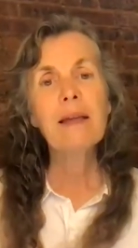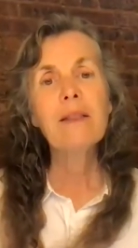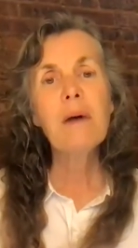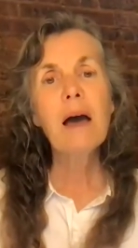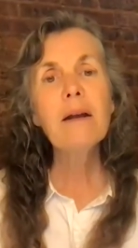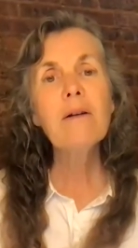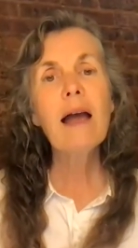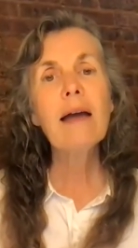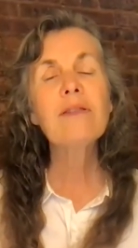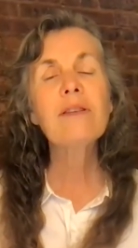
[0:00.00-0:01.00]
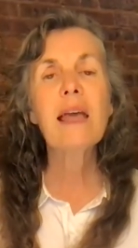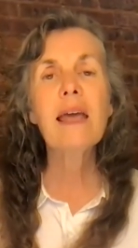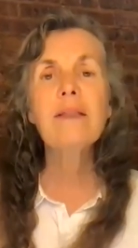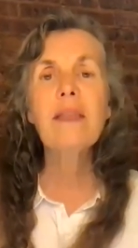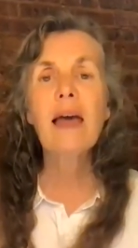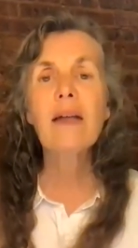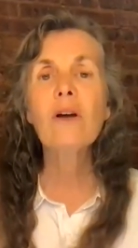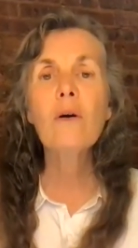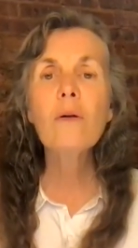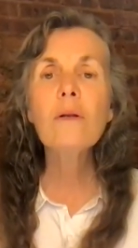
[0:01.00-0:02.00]
The monographs state that the
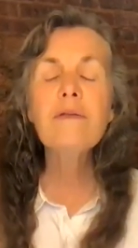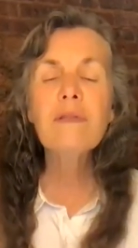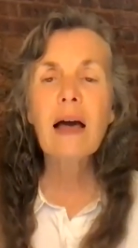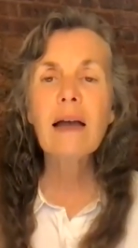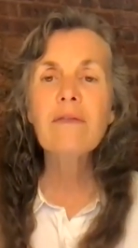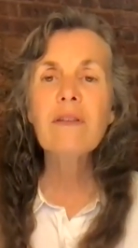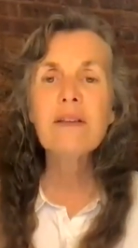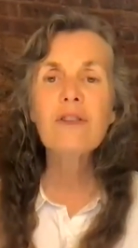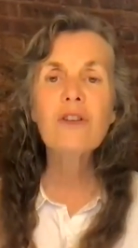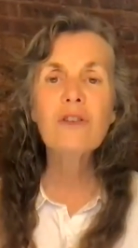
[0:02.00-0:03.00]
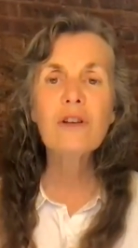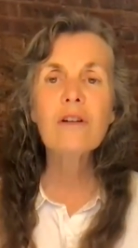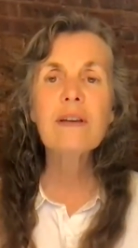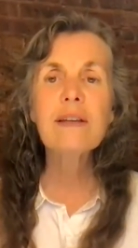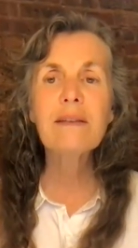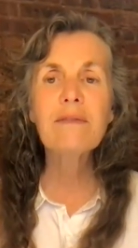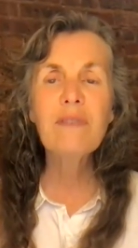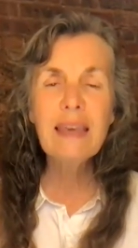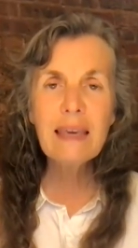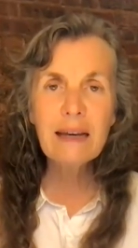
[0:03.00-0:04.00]
goal of life is to serve as a
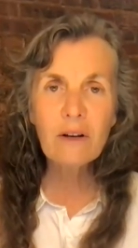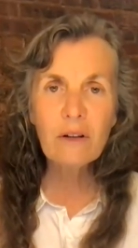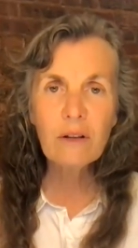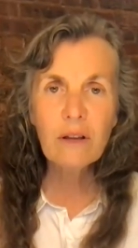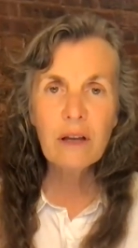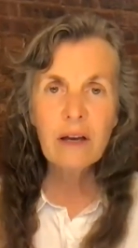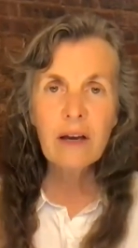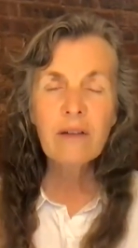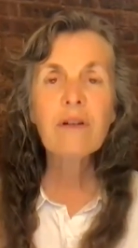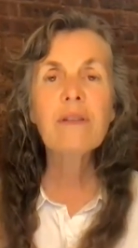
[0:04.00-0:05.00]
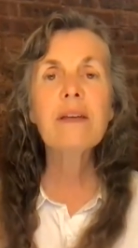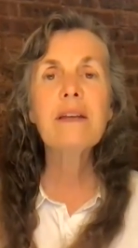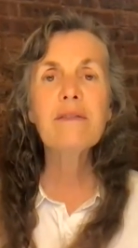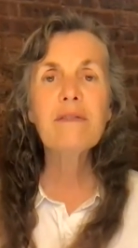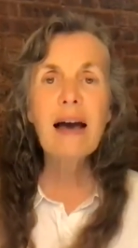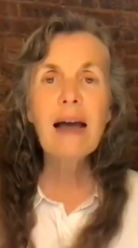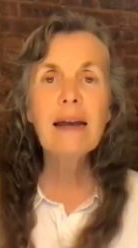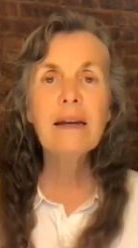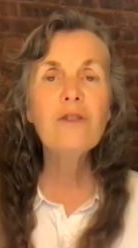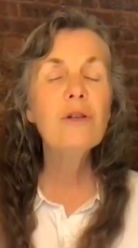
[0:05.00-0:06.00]
vehicle for the
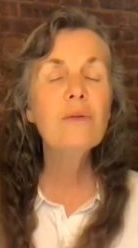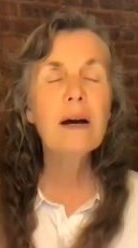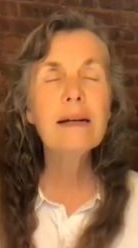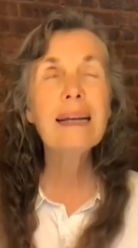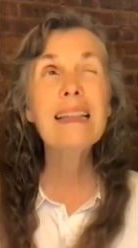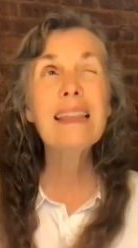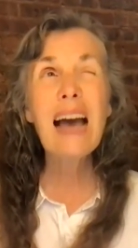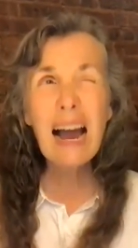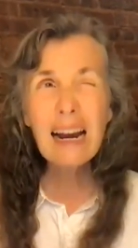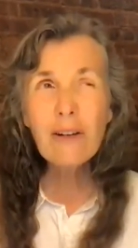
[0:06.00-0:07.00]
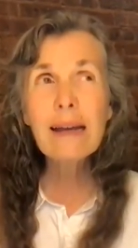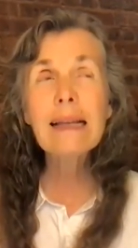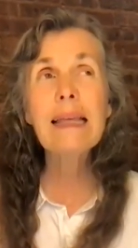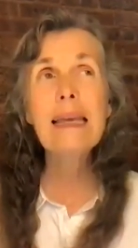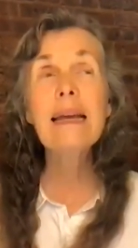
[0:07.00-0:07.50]
divine to untiringly